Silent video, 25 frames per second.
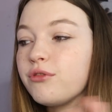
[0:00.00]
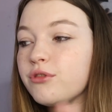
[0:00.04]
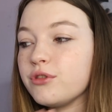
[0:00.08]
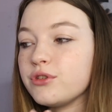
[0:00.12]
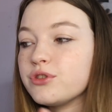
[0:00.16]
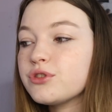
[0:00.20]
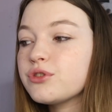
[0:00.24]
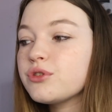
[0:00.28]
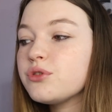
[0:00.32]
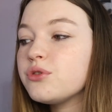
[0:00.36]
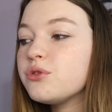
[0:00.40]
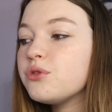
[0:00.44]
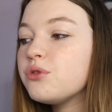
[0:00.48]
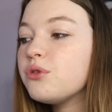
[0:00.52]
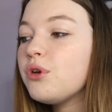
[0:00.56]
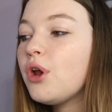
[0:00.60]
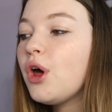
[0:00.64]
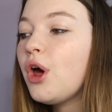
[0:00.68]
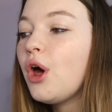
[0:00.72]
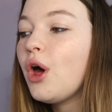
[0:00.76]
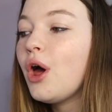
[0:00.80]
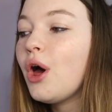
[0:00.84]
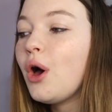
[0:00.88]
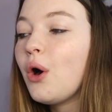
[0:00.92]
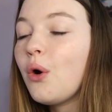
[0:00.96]
through school,
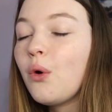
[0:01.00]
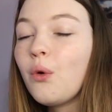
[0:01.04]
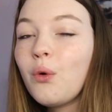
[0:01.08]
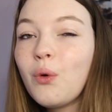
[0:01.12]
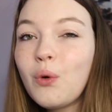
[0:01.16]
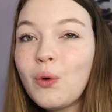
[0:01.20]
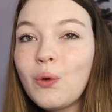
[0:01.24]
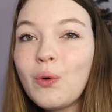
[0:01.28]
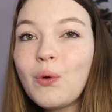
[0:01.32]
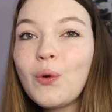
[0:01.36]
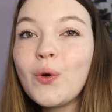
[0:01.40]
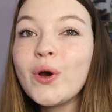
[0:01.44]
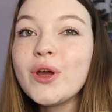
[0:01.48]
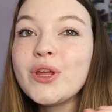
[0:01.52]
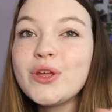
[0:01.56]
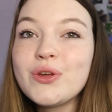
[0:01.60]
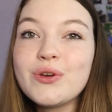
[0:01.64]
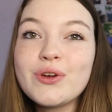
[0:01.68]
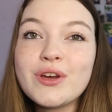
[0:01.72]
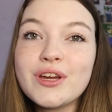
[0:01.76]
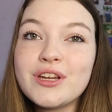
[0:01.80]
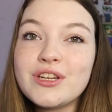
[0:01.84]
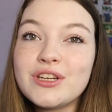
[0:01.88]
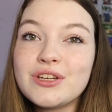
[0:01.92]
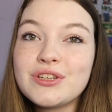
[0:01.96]
or you
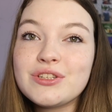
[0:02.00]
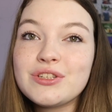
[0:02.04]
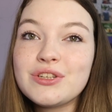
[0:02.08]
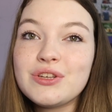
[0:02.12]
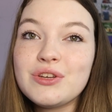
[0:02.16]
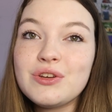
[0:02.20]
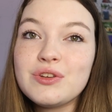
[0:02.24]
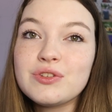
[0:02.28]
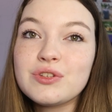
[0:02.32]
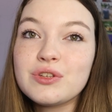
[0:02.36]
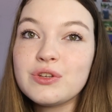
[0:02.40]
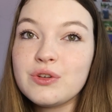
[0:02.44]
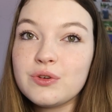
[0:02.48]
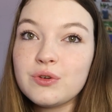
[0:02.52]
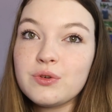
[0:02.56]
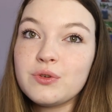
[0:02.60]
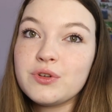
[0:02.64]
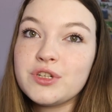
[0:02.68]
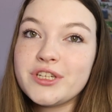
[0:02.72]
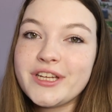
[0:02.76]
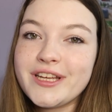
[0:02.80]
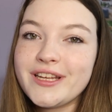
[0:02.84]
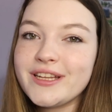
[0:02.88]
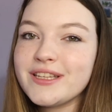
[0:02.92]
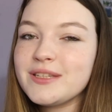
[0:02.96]
can just use Google
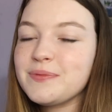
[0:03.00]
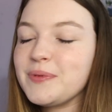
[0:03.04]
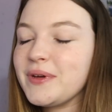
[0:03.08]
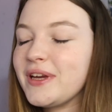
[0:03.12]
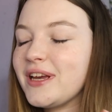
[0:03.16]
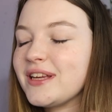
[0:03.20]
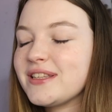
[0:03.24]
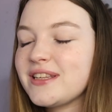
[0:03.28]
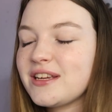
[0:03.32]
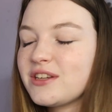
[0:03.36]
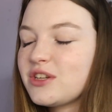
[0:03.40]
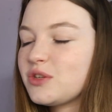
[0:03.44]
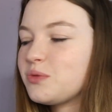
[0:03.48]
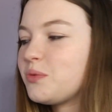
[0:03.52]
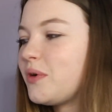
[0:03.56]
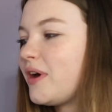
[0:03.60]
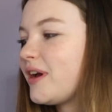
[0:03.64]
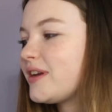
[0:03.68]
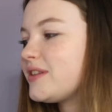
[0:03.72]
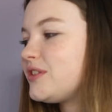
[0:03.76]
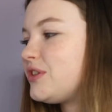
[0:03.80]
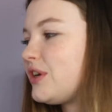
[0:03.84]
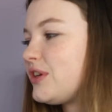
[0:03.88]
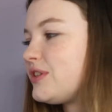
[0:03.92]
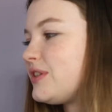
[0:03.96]
Sheets because that just
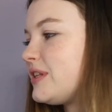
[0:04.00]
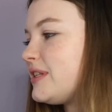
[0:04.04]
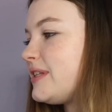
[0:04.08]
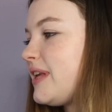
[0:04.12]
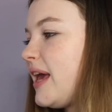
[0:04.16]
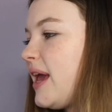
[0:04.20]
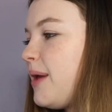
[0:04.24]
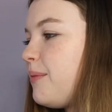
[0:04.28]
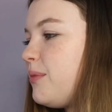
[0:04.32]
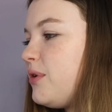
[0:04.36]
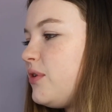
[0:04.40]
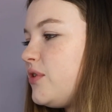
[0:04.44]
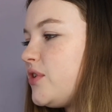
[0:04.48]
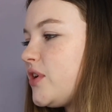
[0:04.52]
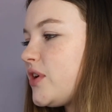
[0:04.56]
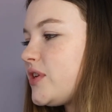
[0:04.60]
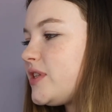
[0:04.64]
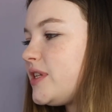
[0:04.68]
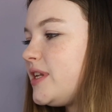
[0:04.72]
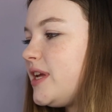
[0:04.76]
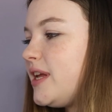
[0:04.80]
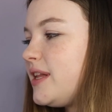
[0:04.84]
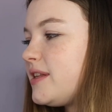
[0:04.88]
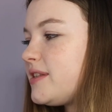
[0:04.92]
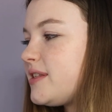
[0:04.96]
works just the same. You
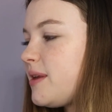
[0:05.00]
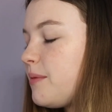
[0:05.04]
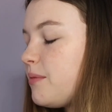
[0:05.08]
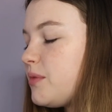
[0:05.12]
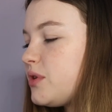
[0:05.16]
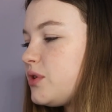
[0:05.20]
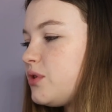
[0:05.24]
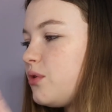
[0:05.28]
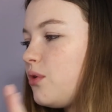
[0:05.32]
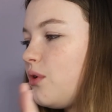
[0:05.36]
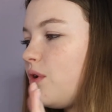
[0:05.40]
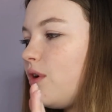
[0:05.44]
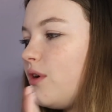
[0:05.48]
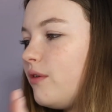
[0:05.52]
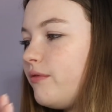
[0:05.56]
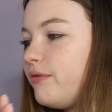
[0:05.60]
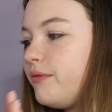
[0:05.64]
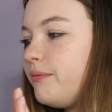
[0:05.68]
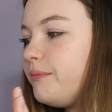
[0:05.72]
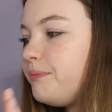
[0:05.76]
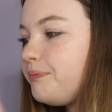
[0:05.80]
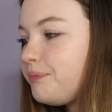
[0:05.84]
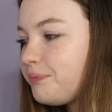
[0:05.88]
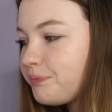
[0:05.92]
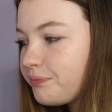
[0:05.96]
just need some sort of
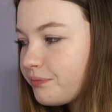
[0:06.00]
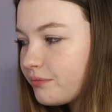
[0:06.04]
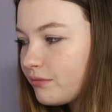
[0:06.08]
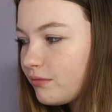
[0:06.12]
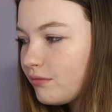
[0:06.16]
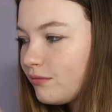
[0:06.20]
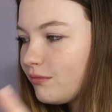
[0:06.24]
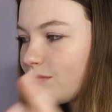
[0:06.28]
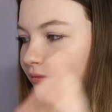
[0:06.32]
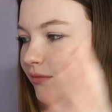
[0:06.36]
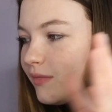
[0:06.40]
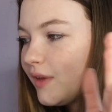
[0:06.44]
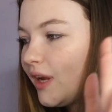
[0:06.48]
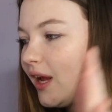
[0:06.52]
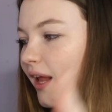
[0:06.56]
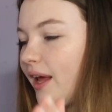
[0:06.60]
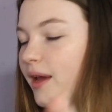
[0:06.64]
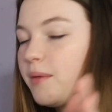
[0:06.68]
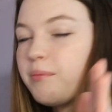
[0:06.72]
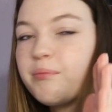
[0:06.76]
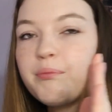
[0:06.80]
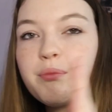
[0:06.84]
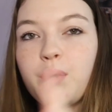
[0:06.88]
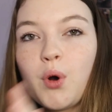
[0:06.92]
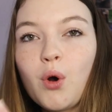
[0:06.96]

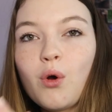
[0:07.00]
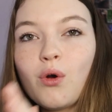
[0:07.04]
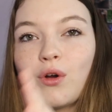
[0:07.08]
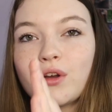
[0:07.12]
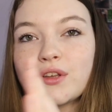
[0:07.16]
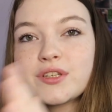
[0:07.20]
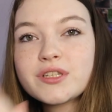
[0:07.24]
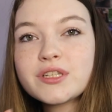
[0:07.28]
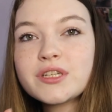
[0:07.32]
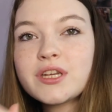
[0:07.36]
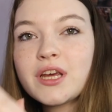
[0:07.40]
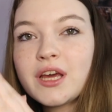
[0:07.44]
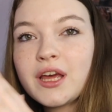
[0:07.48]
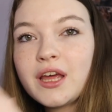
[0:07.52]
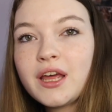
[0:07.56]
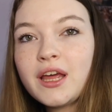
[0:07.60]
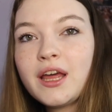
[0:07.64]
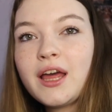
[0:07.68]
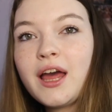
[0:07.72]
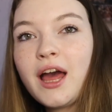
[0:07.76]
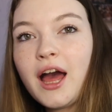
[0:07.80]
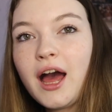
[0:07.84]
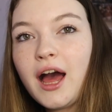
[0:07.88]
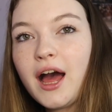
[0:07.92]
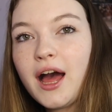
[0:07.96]
like boxed
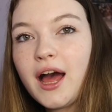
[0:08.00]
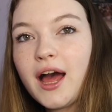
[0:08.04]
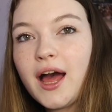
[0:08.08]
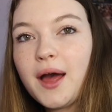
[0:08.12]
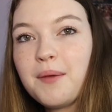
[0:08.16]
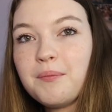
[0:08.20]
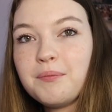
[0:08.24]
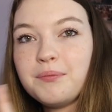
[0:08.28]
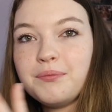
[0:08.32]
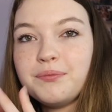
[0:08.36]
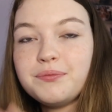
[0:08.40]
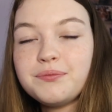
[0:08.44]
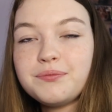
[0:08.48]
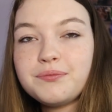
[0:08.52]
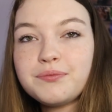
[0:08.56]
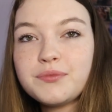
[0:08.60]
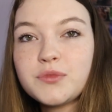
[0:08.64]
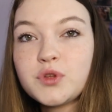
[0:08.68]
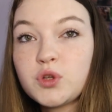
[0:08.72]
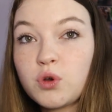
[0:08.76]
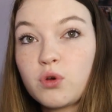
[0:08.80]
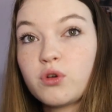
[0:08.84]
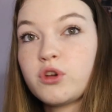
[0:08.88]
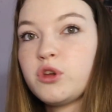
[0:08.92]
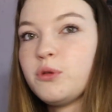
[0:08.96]

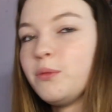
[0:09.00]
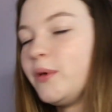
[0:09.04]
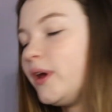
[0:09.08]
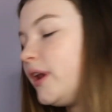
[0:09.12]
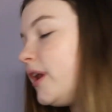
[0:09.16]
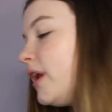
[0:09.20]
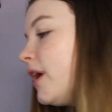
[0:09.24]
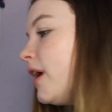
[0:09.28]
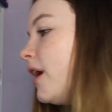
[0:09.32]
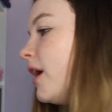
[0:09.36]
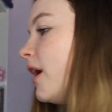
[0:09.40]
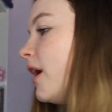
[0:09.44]
document.